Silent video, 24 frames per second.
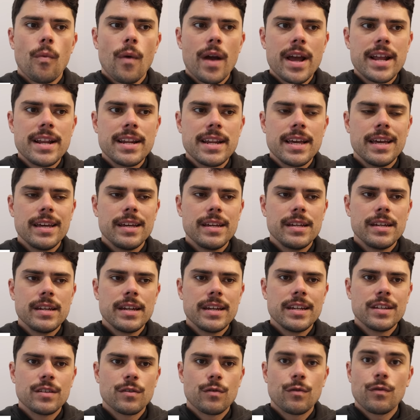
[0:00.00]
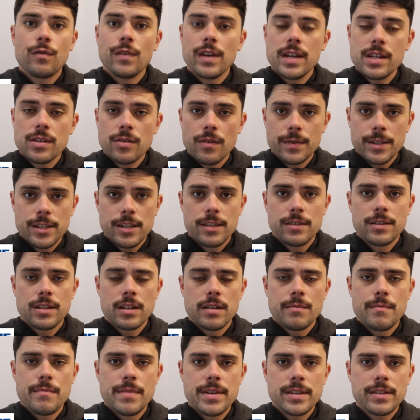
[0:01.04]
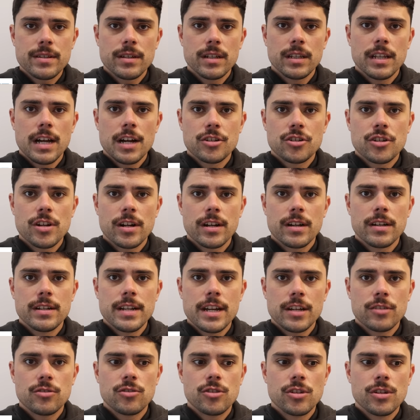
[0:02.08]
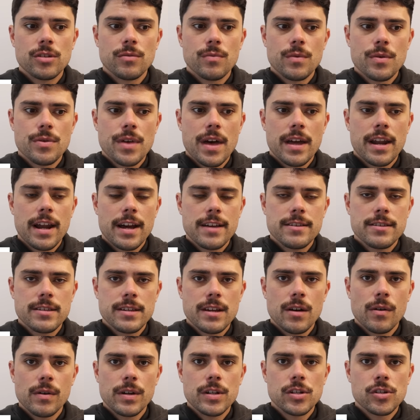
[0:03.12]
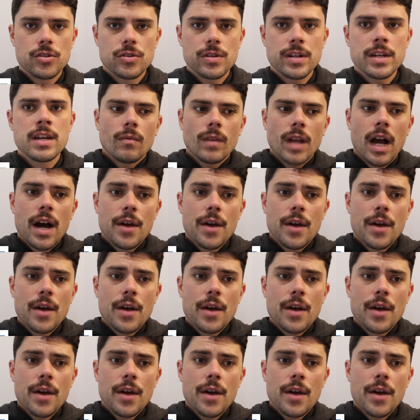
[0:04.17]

when he is fit, obviously he's going to miss a large chunk of next year with that ACL injury.